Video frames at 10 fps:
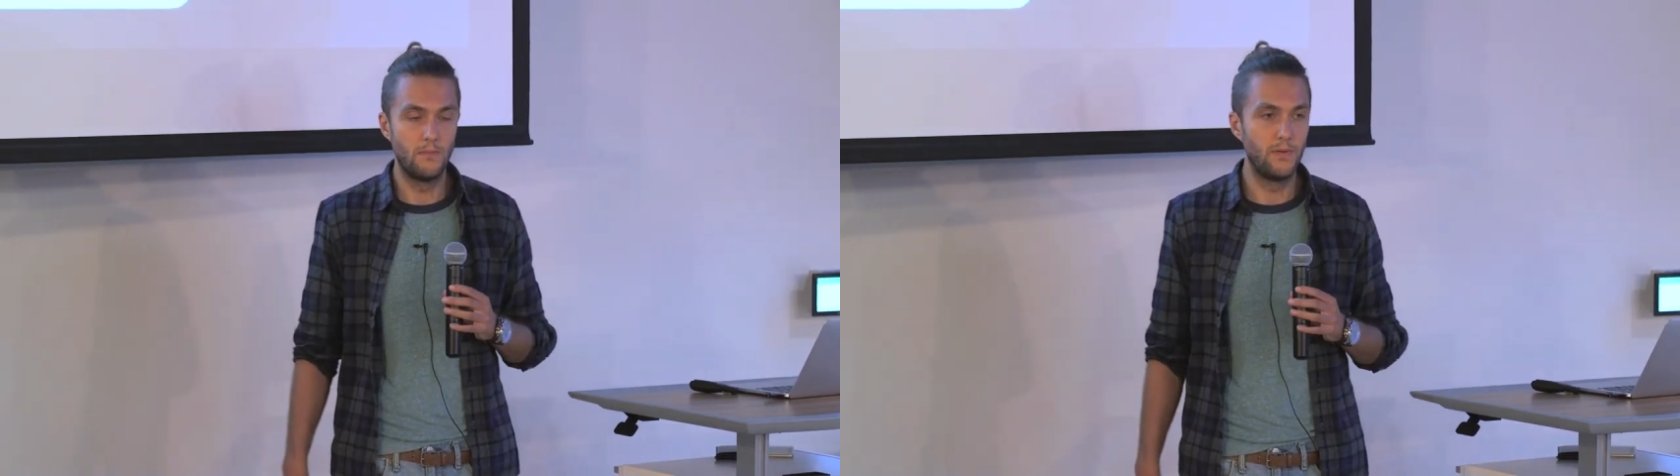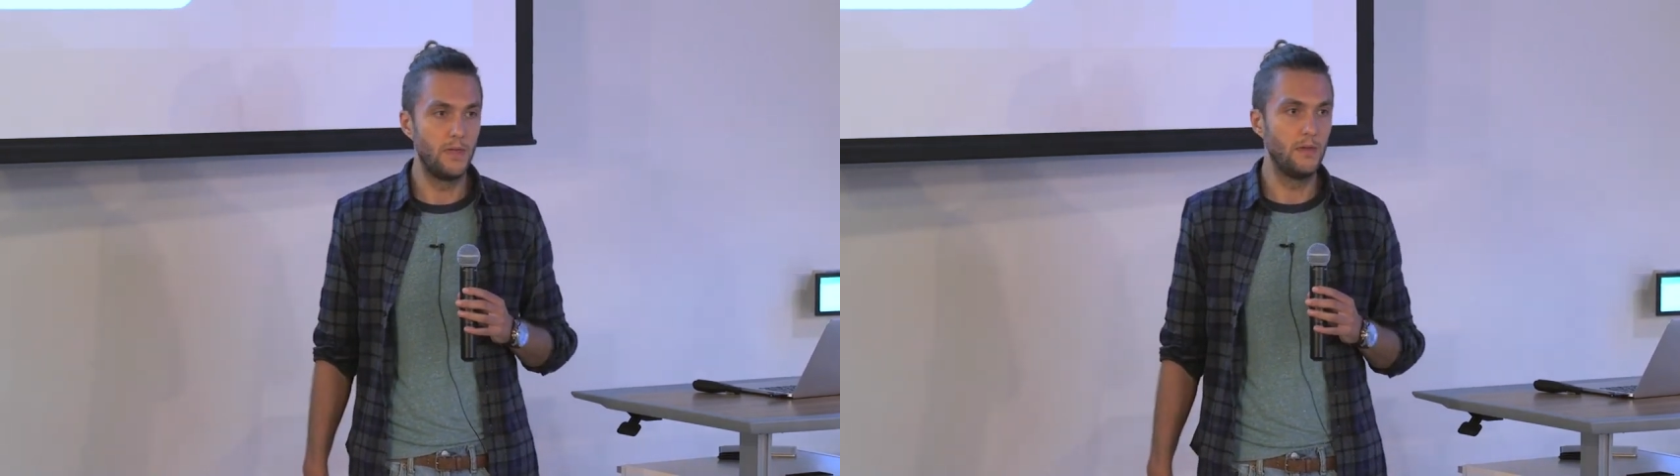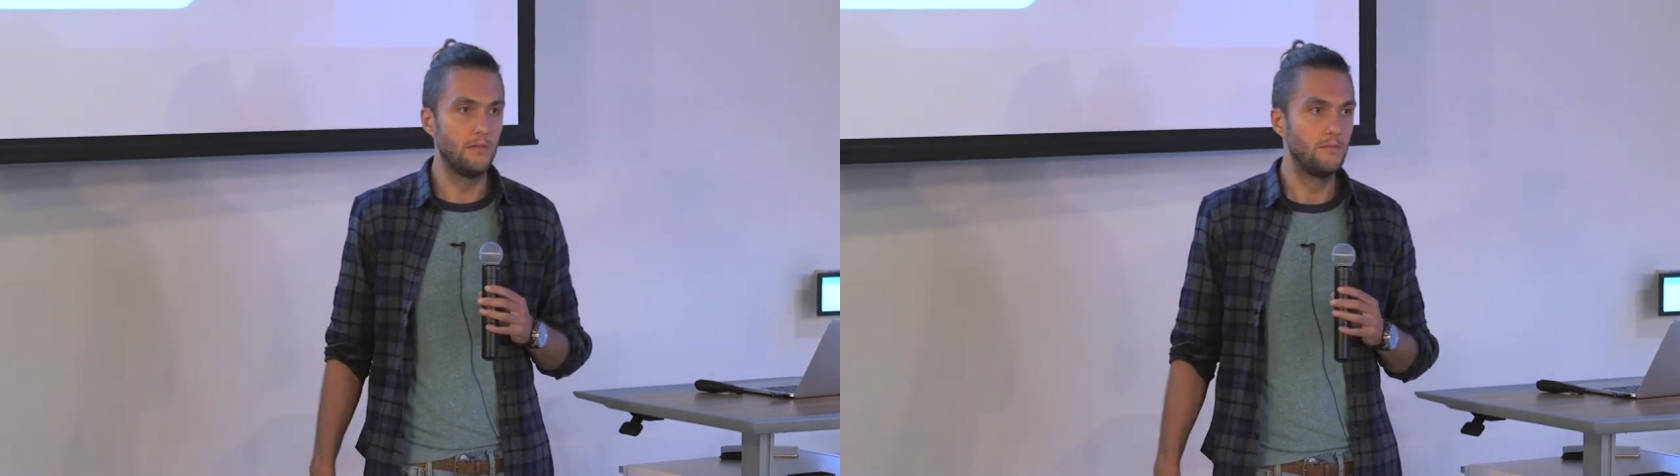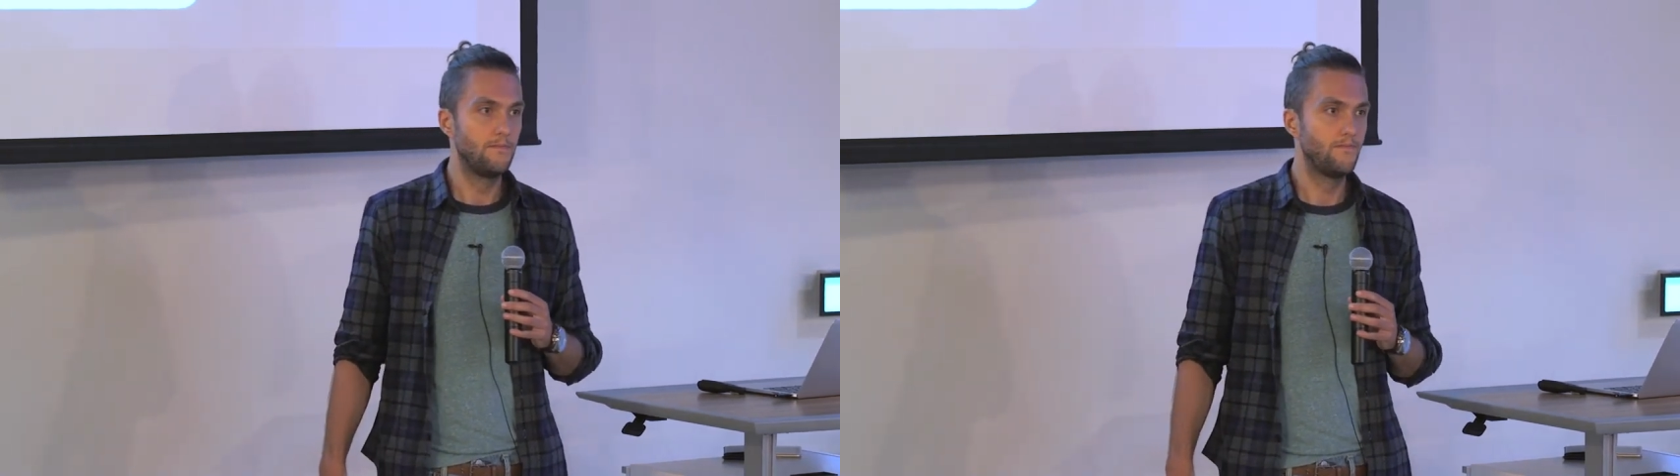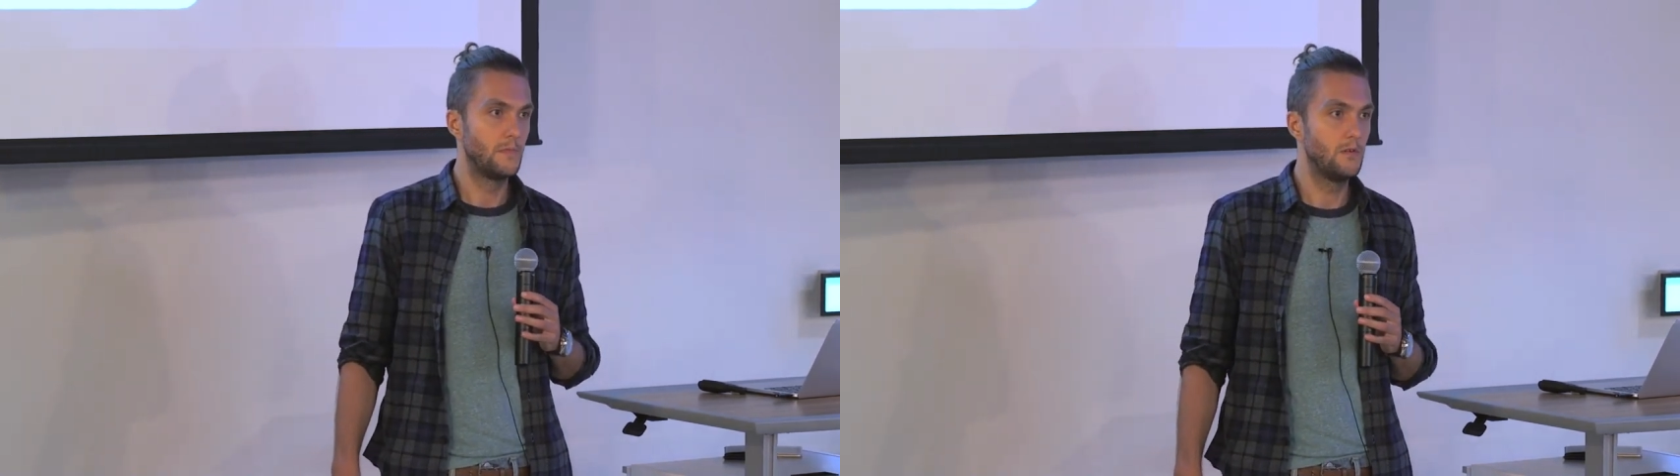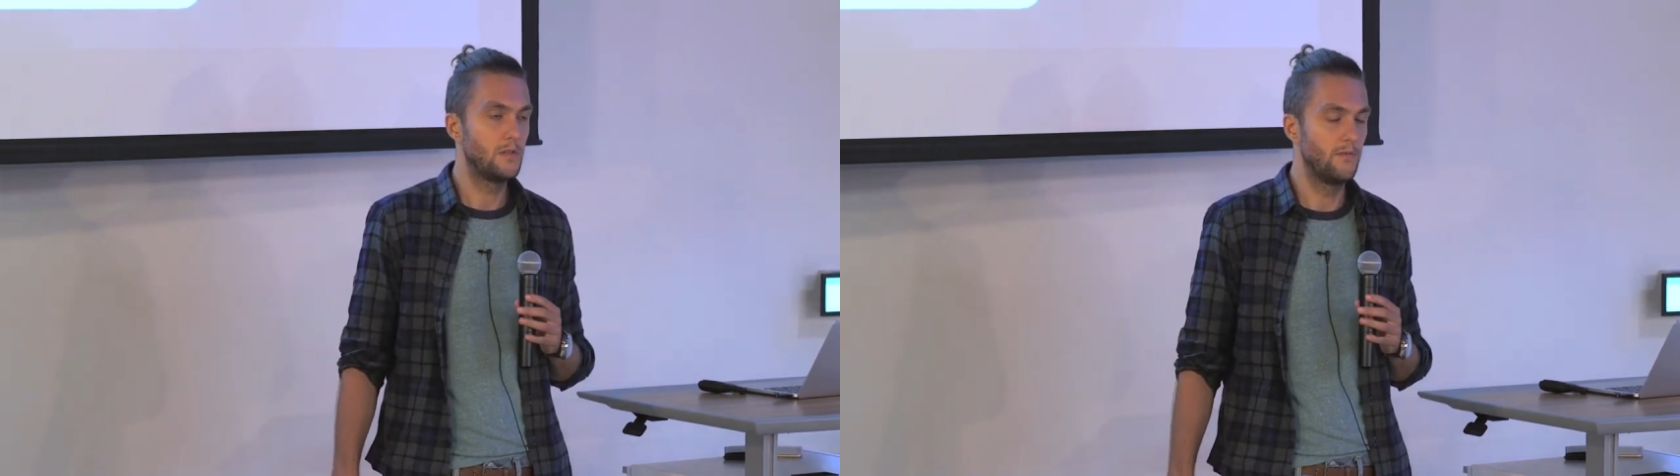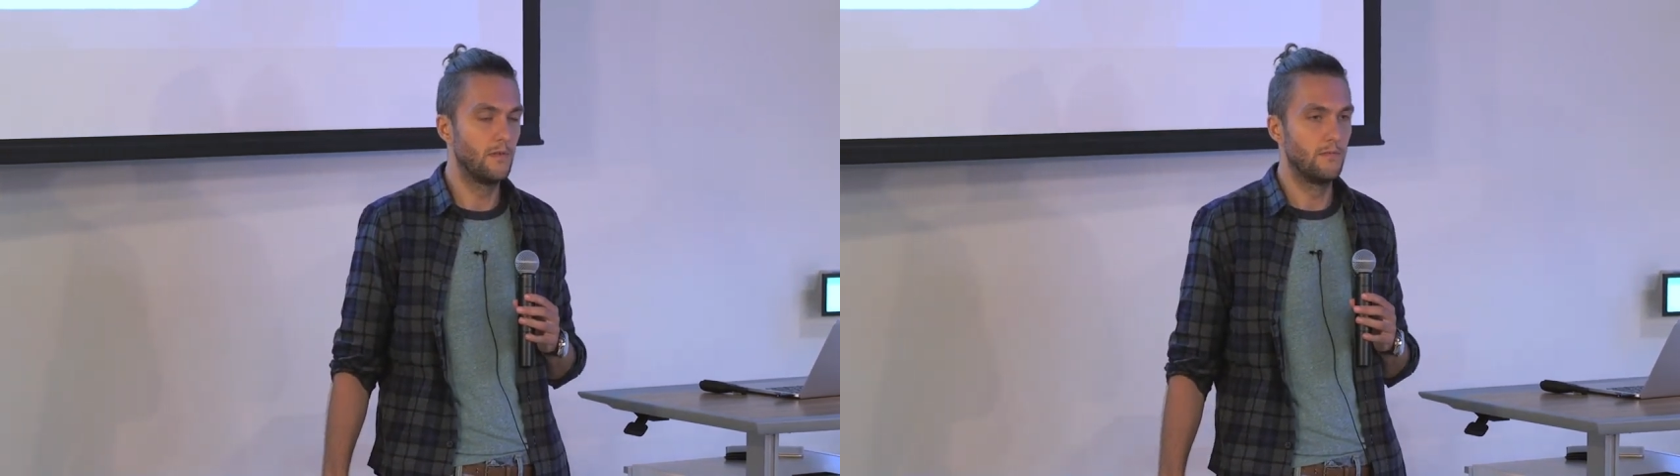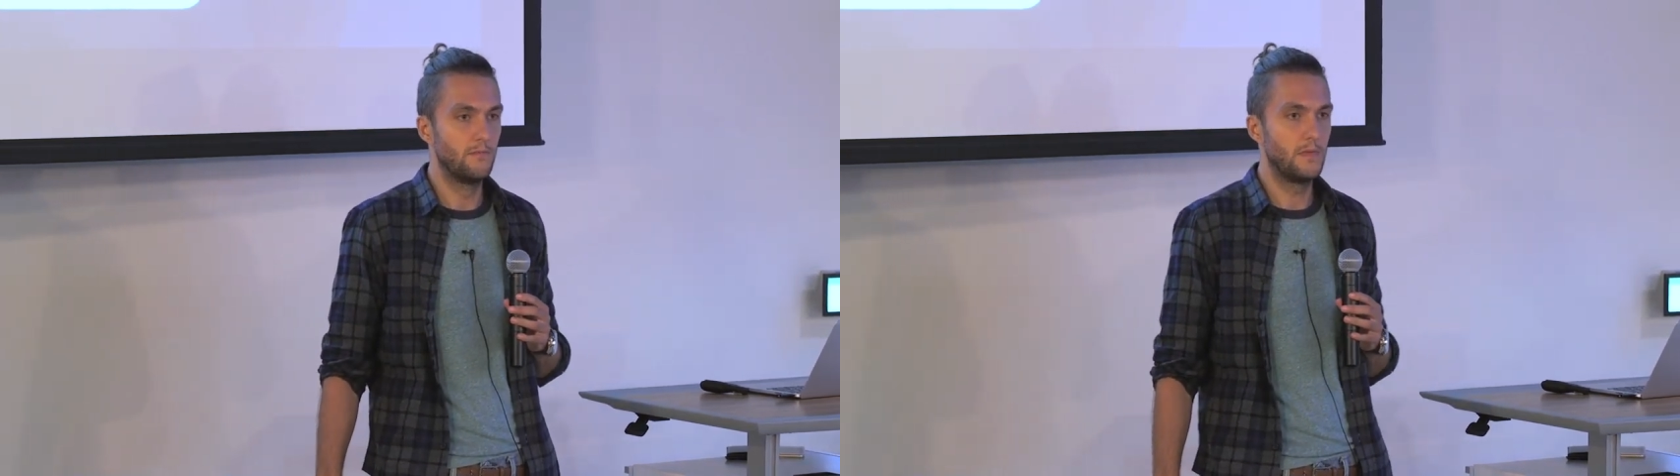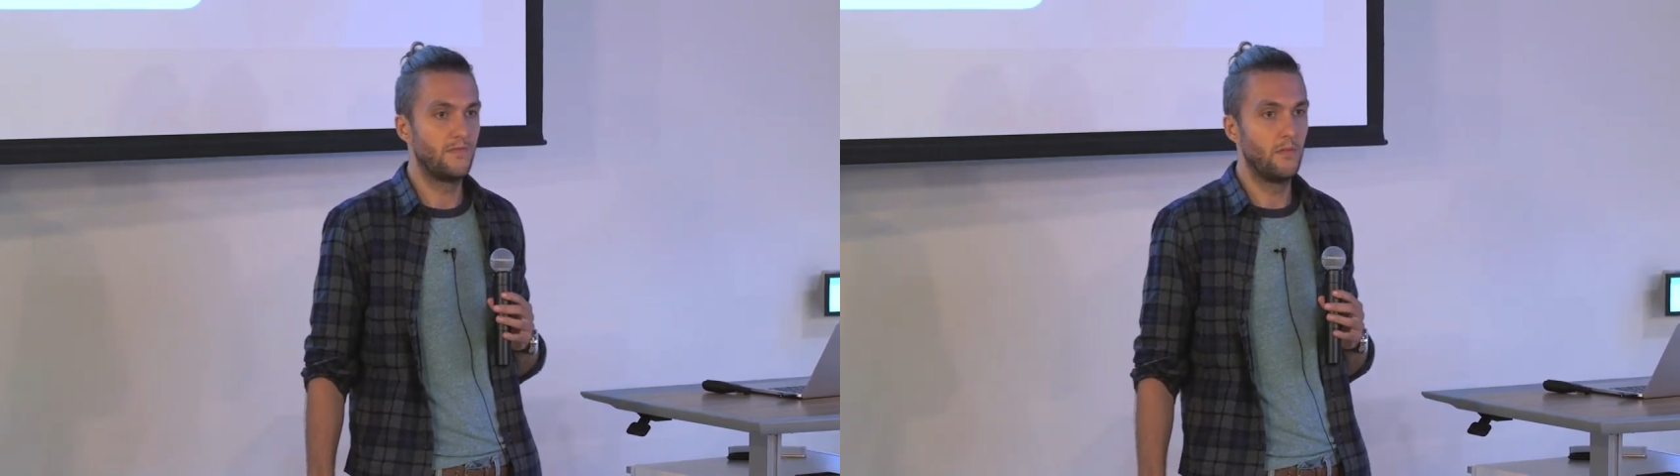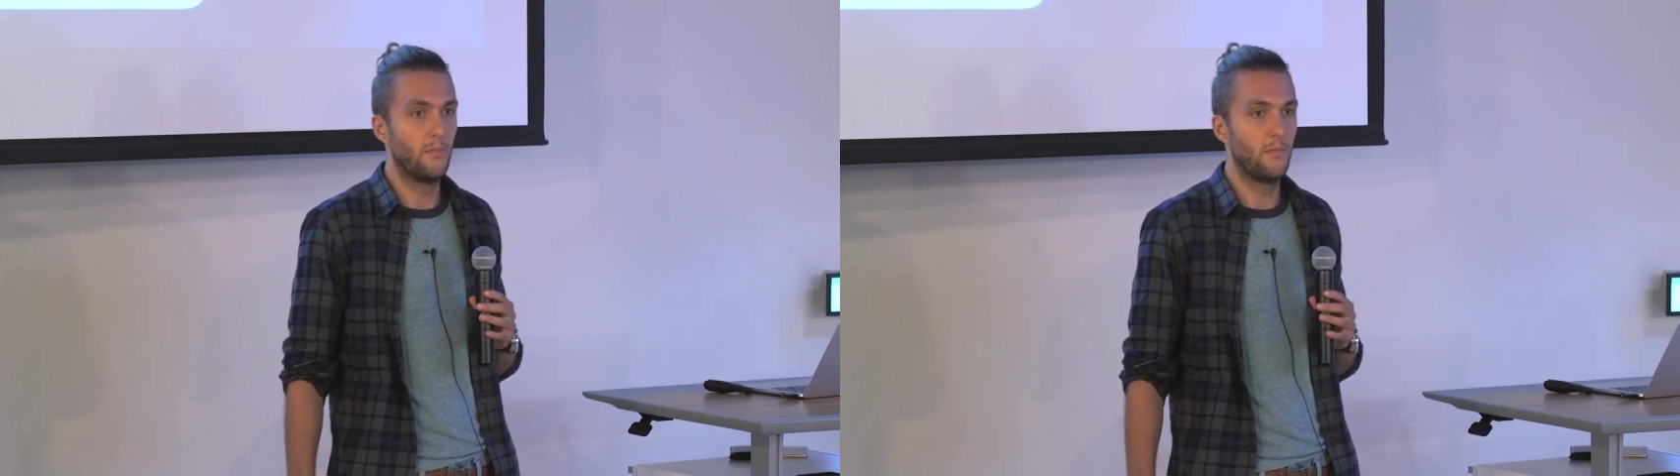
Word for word: be not even it will be